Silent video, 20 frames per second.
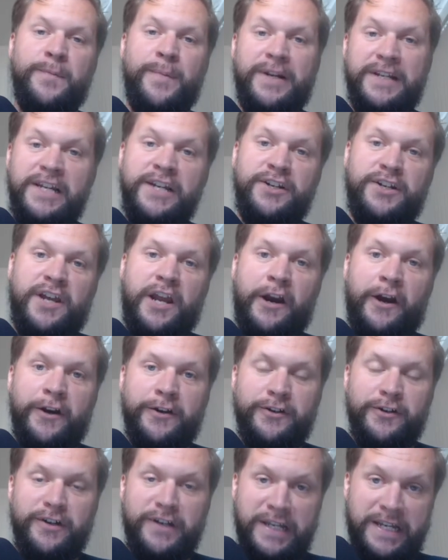but each
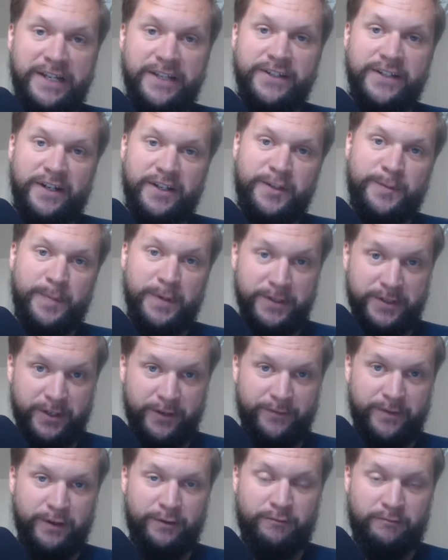character needs a
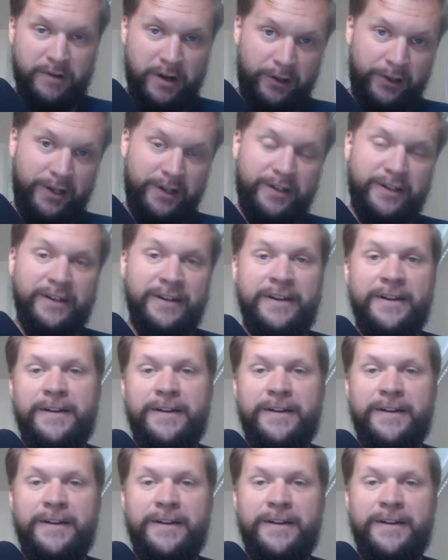specific Relic.